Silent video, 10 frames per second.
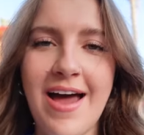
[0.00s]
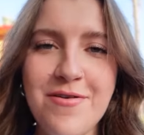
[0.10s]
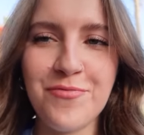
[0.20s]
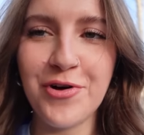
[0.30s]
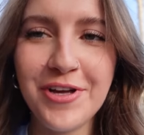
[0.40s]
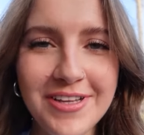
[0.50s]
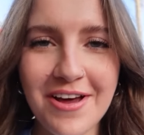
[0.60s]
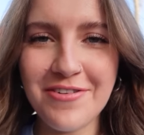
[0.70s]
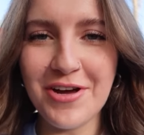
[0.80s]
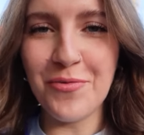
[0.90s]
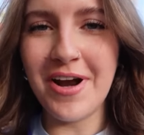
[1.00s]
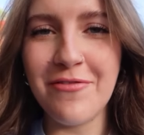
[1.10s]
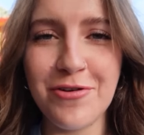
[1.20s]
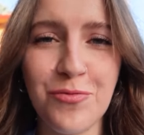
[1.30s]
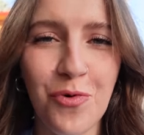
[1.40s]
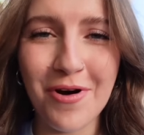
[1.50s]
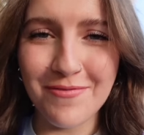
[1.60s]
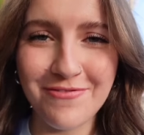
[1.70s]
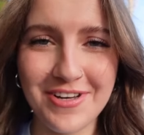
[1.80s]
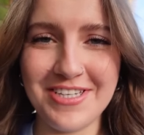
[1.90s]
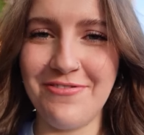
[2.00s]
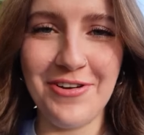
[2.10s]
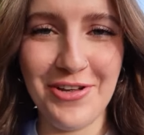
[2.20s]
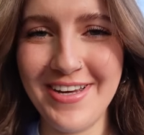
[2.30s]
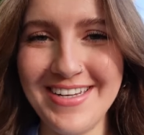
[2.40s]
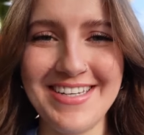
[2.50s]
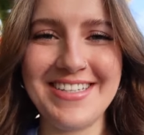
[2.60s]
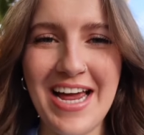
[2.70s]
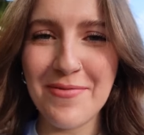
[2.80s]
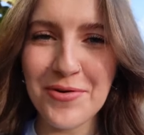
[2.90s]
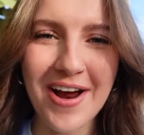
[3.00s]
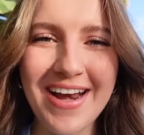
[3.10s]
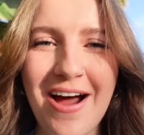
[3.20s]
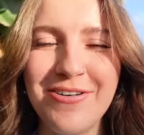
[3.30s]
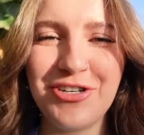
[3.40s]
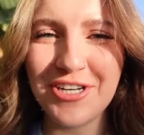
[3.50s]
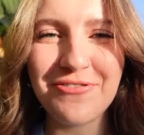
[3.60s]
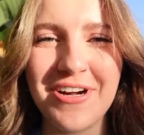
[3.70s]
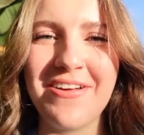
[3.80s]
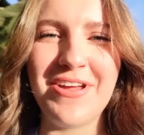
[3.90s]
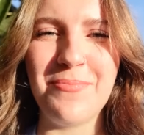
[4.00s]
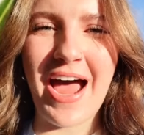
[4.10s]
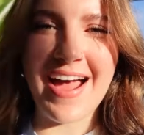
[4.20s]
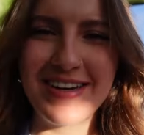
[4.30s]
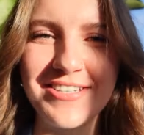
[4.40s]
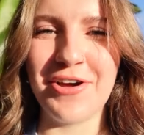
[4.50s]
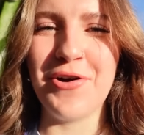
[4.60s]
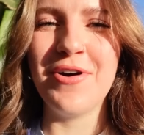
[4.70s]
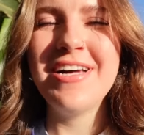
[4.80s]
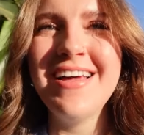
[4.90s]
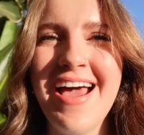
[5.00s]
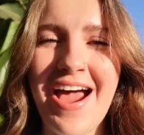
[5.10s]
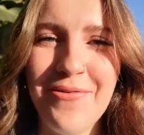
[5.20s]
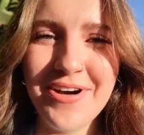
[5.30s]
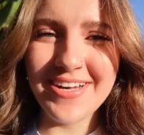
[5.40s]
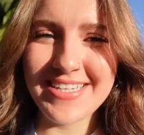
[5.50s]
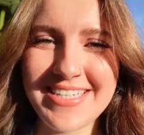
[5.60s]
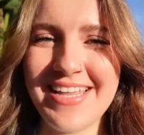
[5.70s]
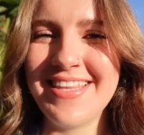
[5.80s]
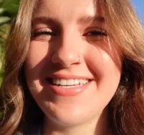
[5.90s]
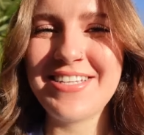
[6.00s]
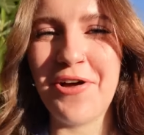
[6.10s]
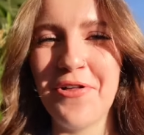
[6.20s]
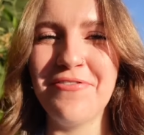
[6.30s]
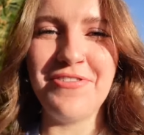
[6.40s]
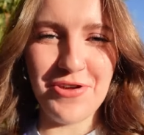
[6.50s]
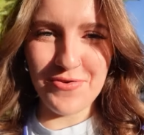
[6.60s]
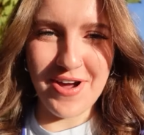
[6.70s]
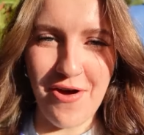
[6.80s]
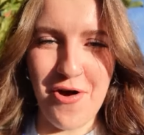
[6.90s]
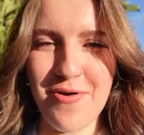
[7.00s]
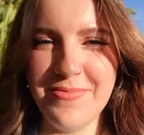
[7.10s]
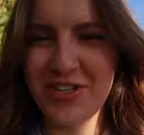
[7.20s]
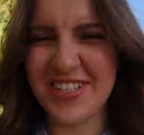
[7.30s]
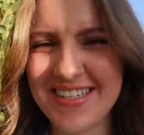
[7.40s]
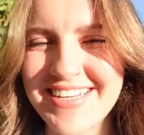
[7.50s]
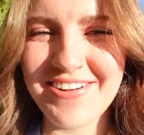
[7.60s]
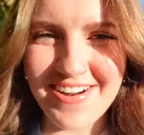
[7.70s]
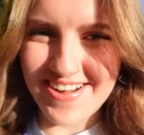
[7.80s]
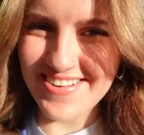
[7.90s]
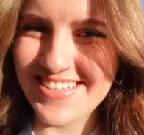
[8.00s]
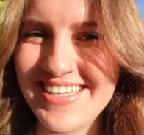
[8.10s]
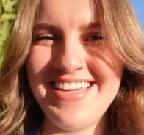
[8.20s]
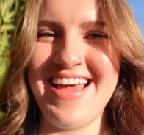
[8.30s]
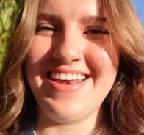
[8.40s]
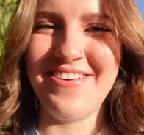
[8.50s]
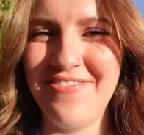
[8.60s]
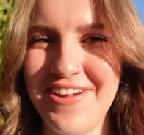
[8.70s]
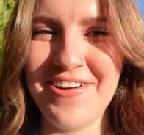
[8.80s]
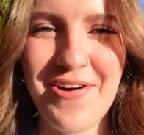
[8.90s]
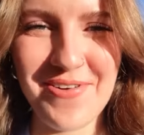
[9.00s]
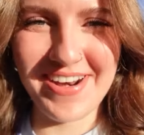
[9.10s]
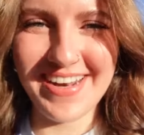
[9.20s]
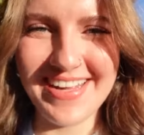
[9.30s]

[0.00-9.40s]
I am really loving whatever warm, fuzzy feeling is inside me right now just for giving back. So I want to extend this to all of you at home. Just stick around to the end to figure out what it